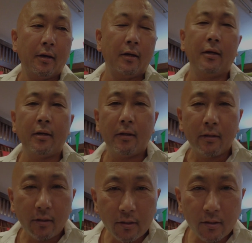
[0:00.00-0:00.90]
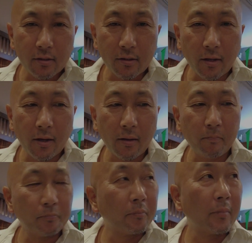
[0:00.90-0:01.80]
Yeah, this is. I
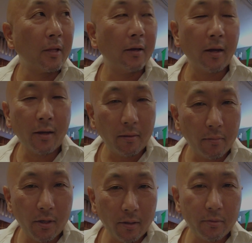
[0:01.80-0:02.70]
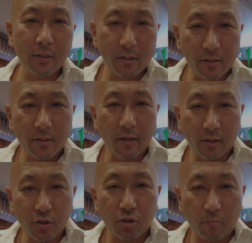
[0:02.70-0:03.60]
can't believe this is like
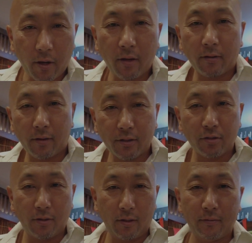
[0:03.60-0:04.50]
Japan actually.